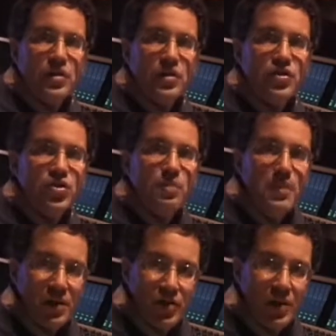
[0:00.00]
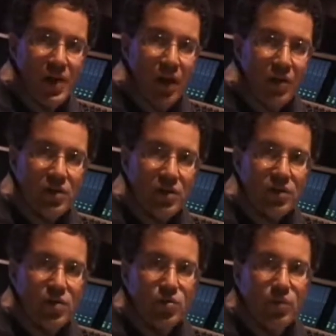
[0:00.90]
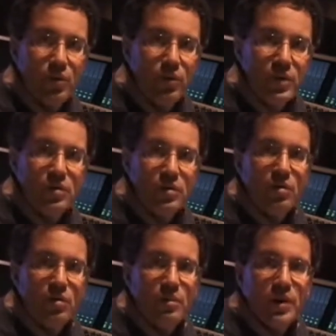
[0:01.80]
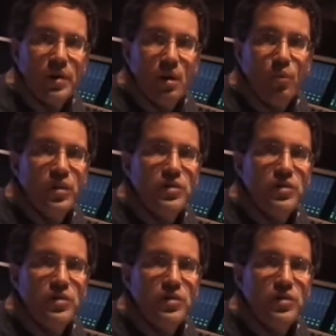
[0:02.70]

This is the mix down, and this is where we determine